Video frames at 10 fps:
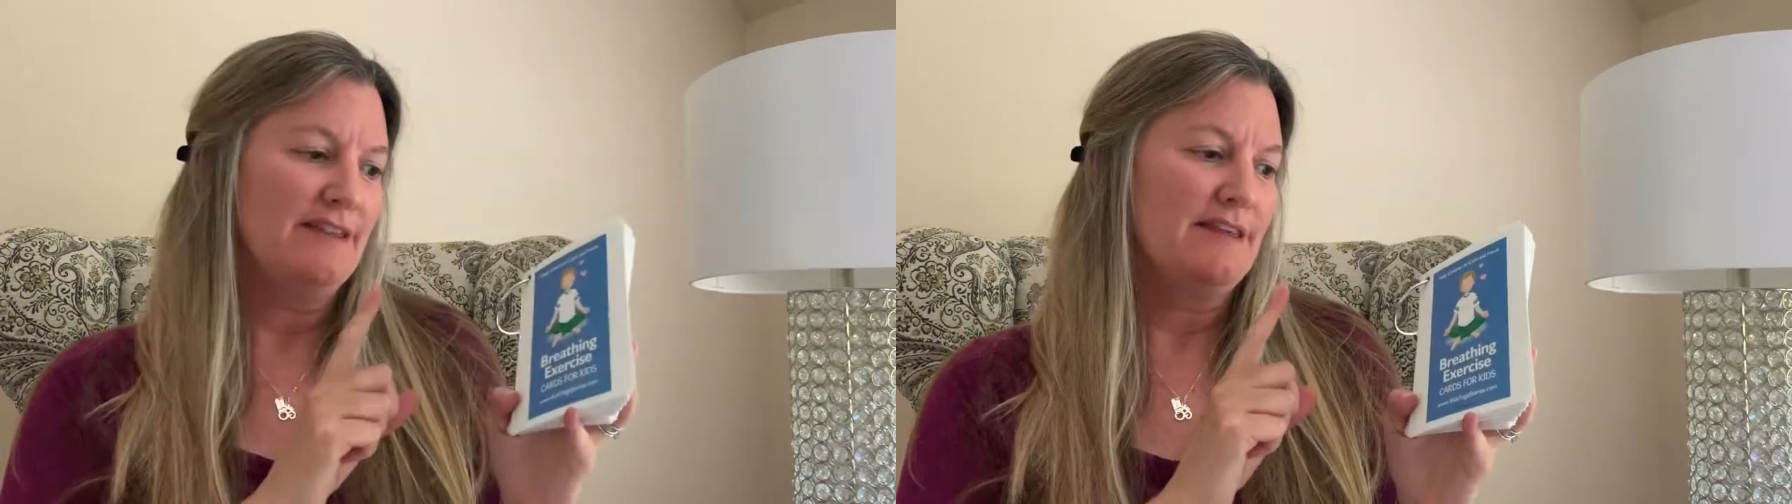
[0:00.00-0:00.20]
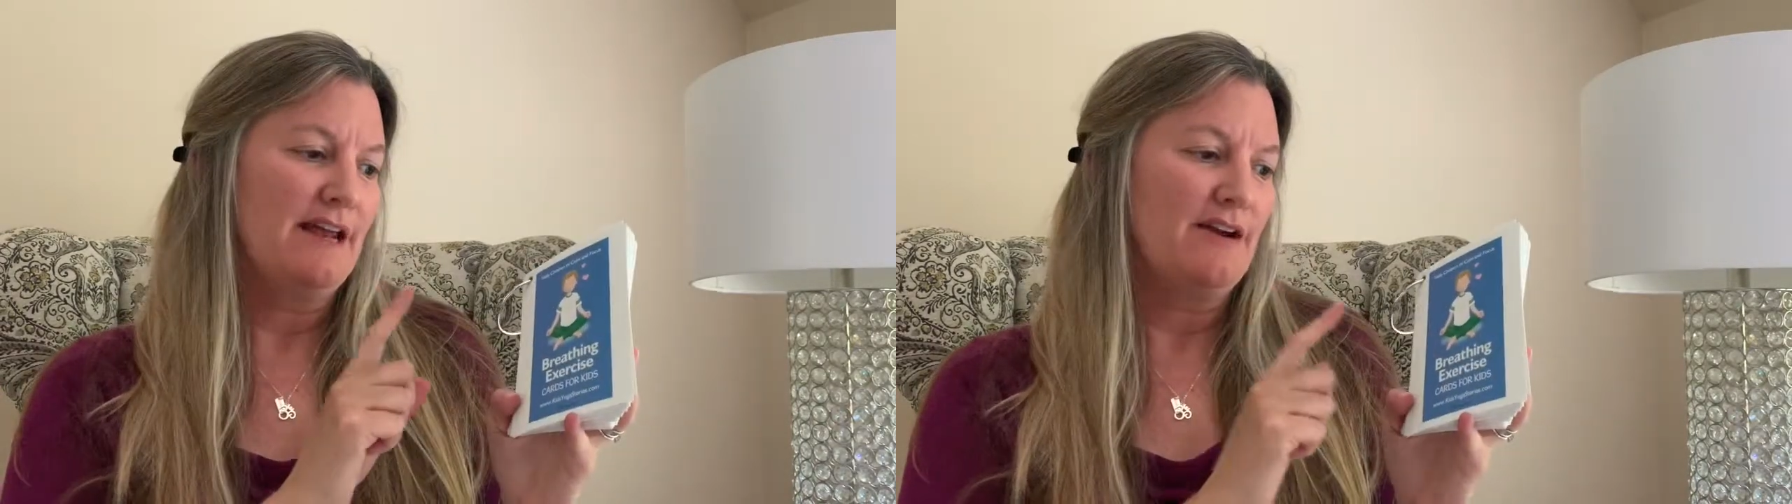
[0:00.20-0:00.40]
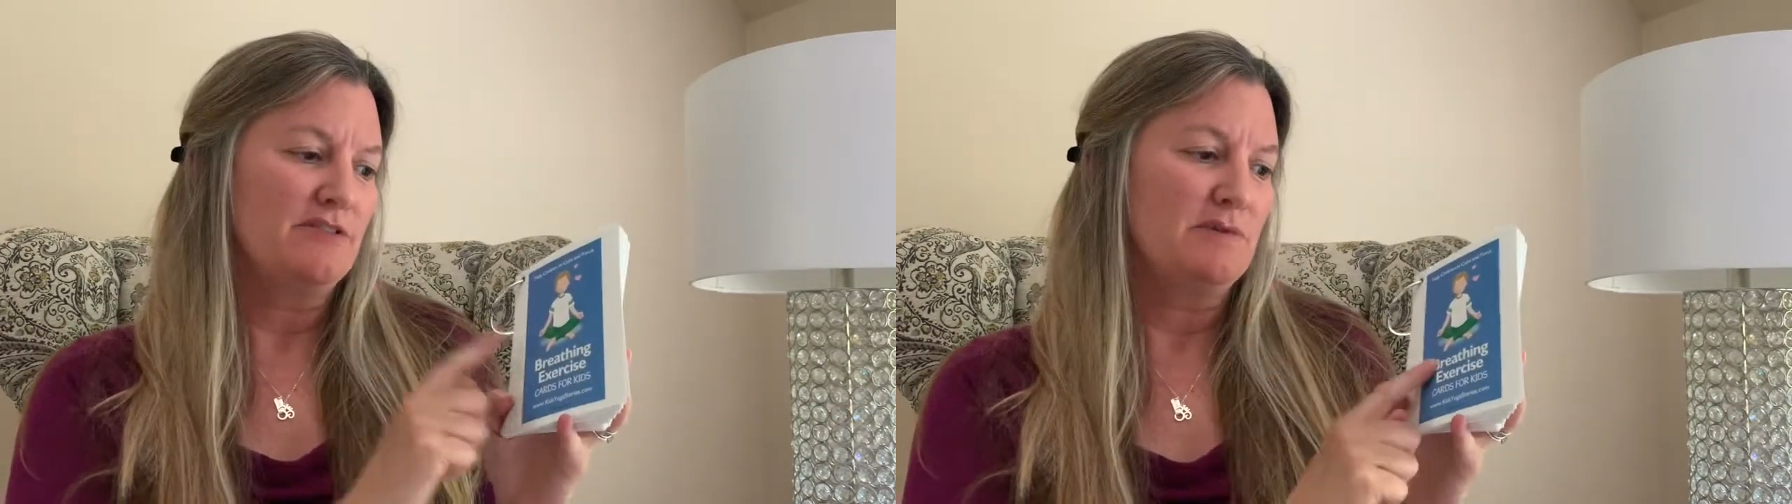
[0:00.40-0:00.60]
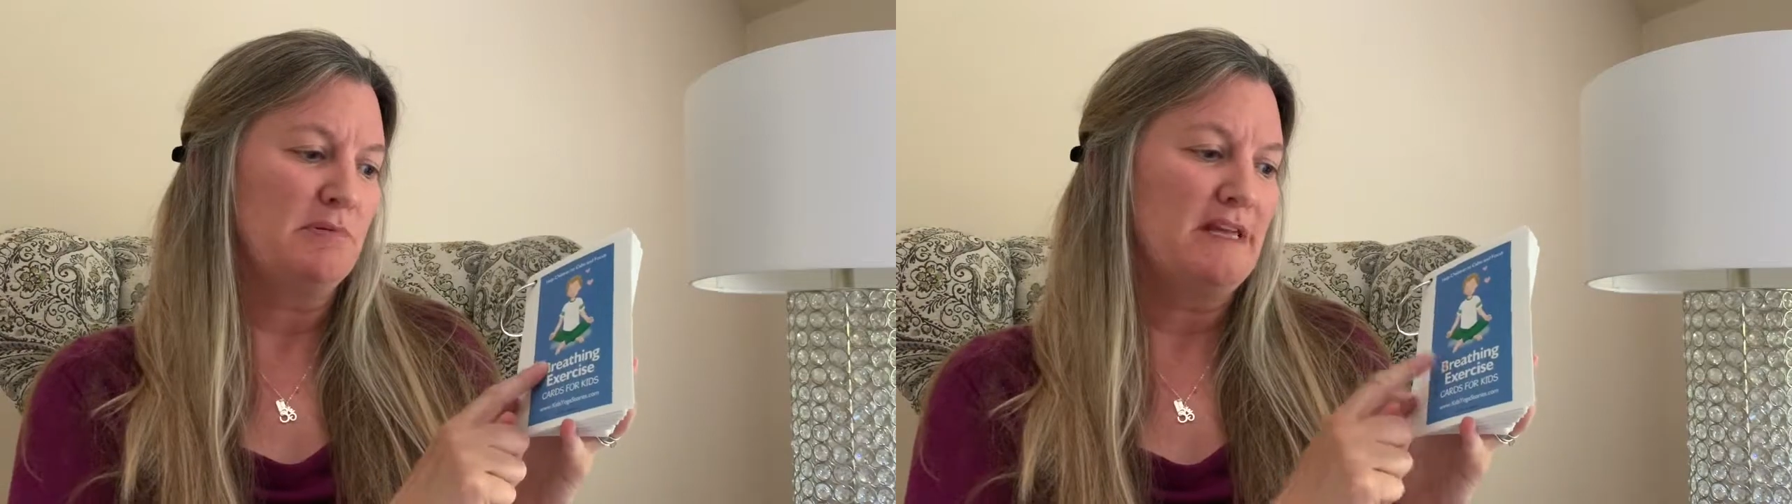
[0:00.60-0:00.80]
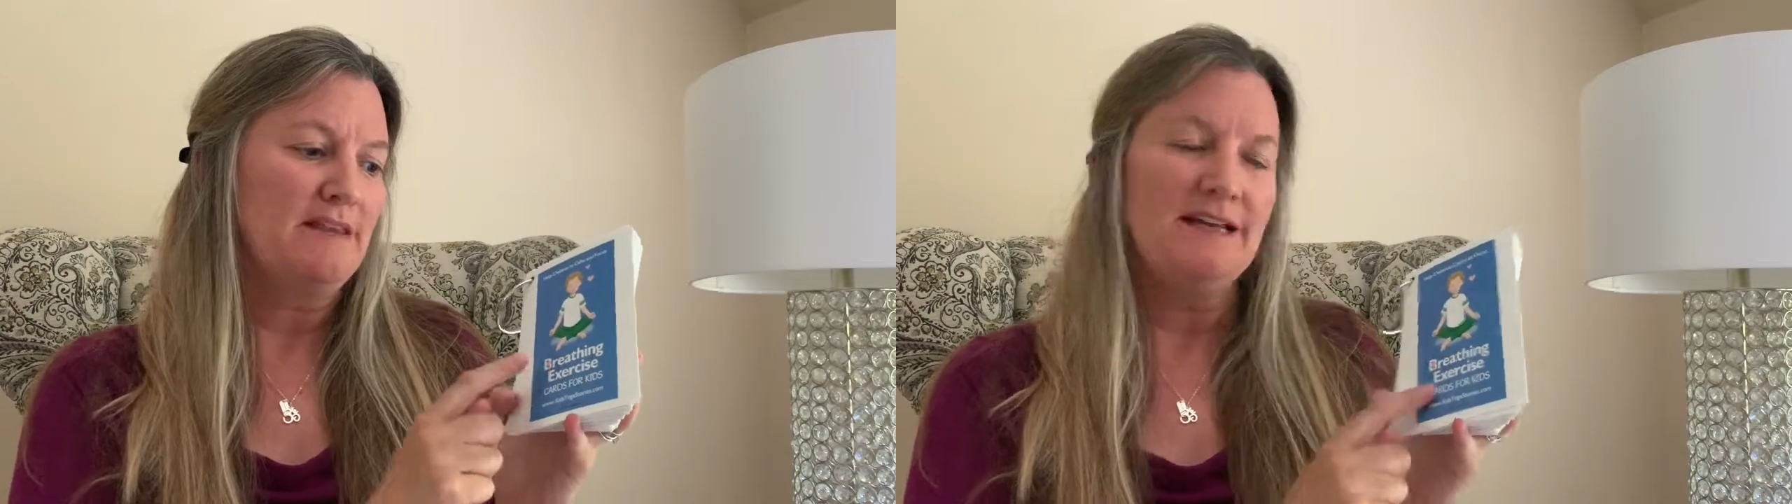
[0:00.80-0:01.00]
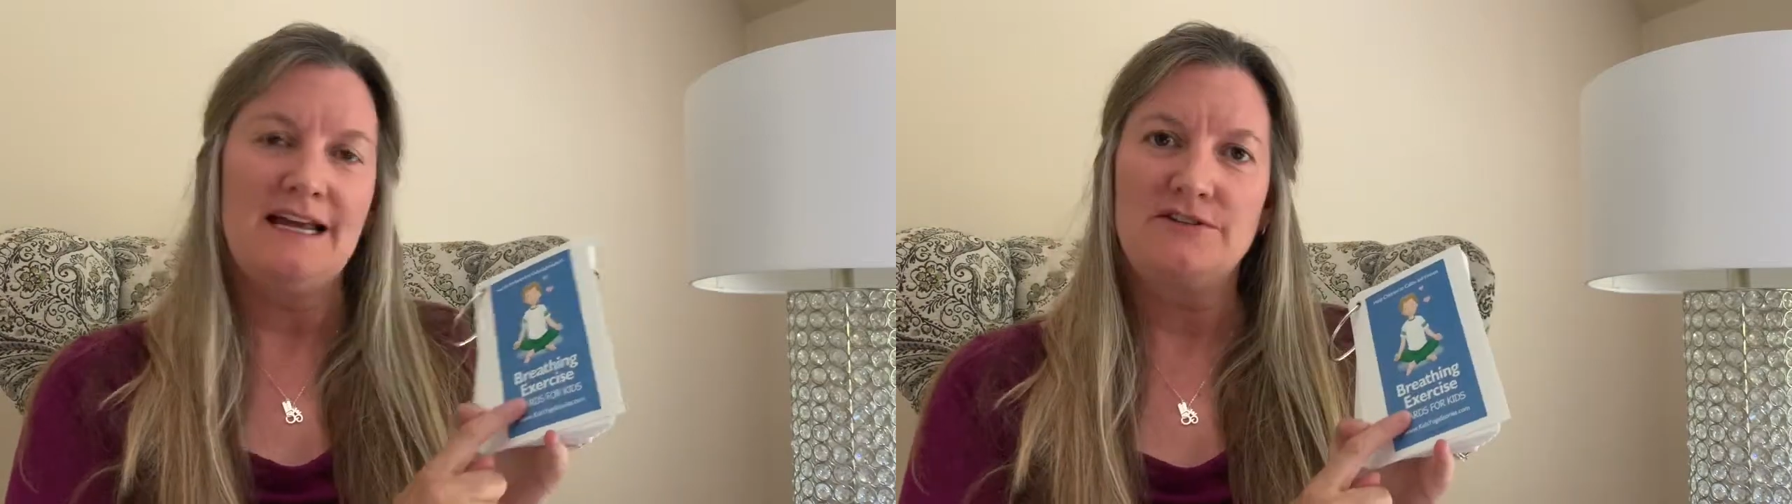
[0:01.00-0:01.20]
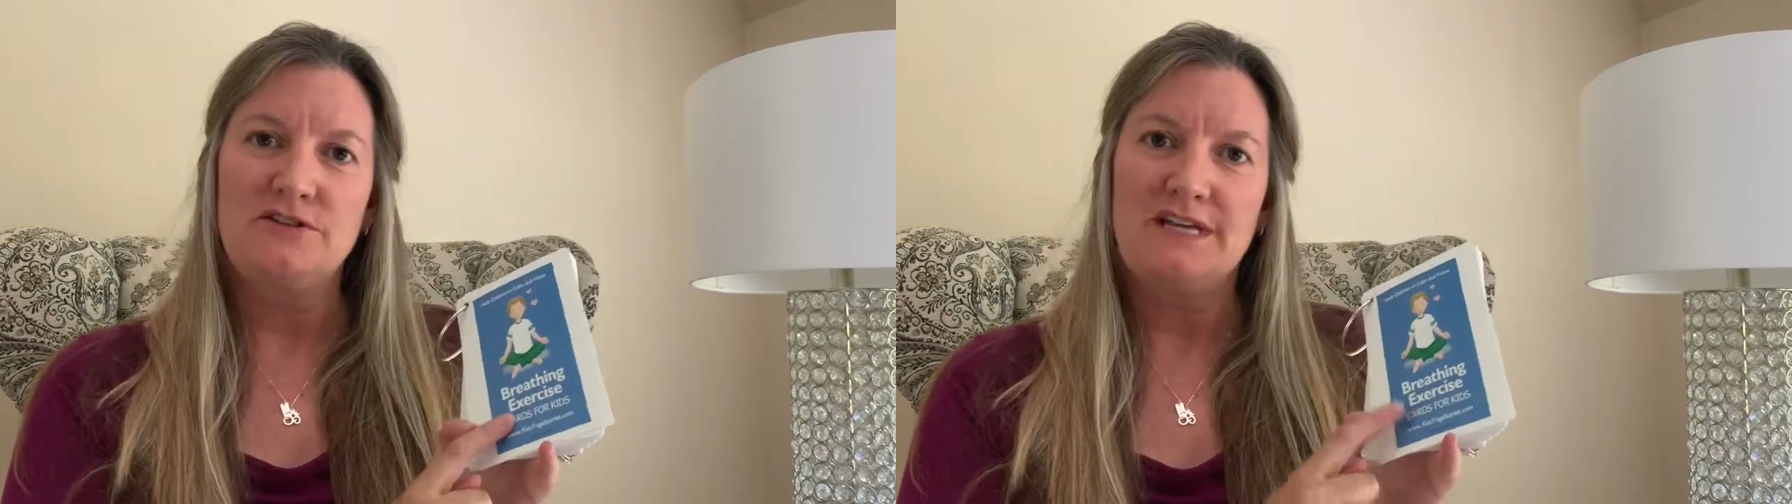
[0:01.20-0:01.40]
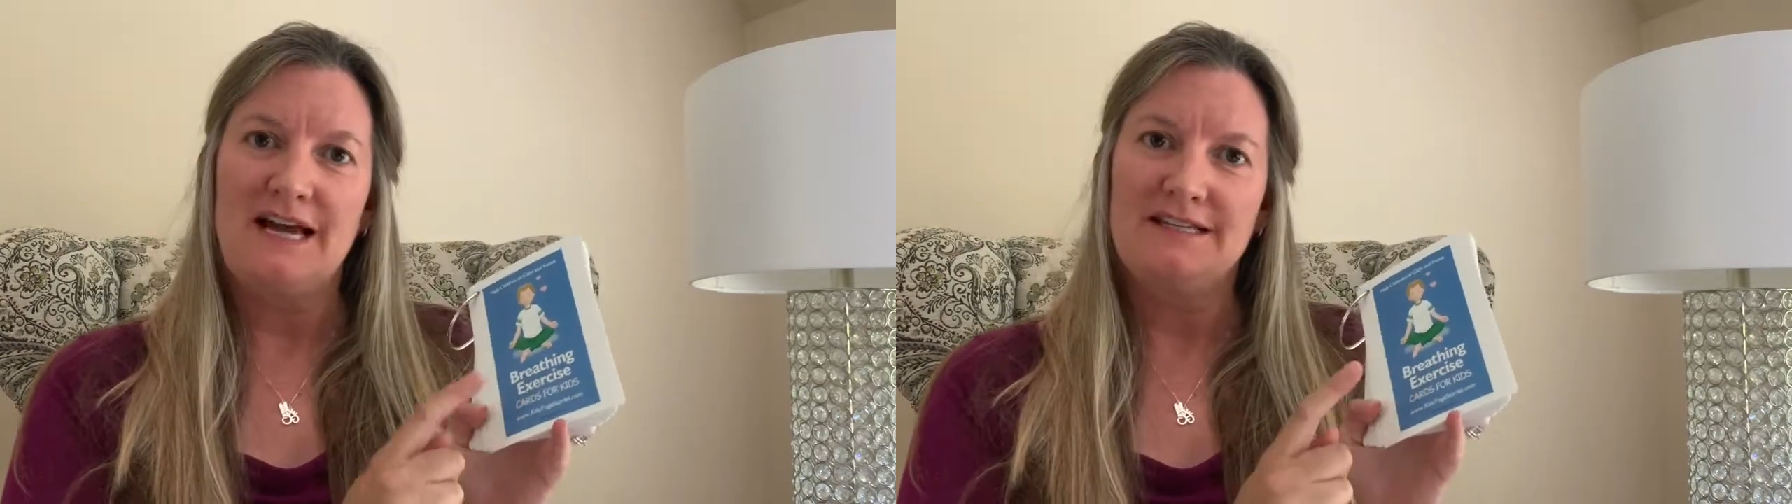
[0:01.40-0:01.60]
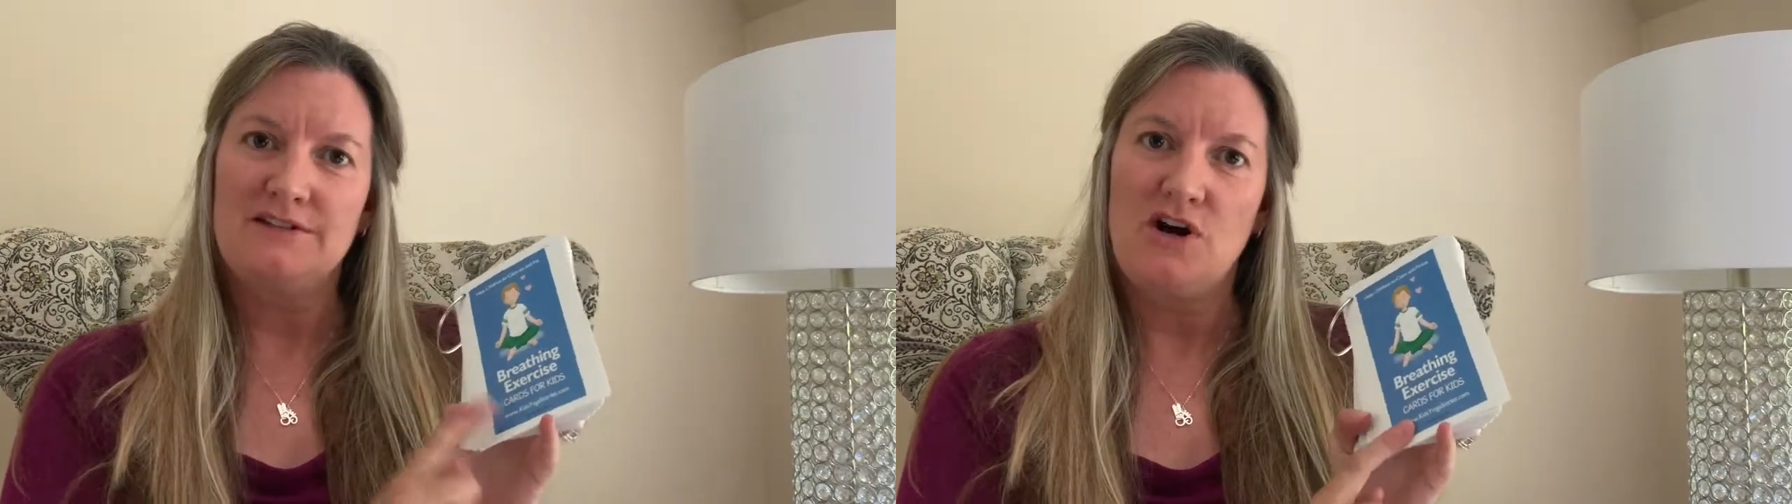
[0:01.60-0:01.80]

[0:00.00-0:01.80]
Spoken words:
there's the breathing exercise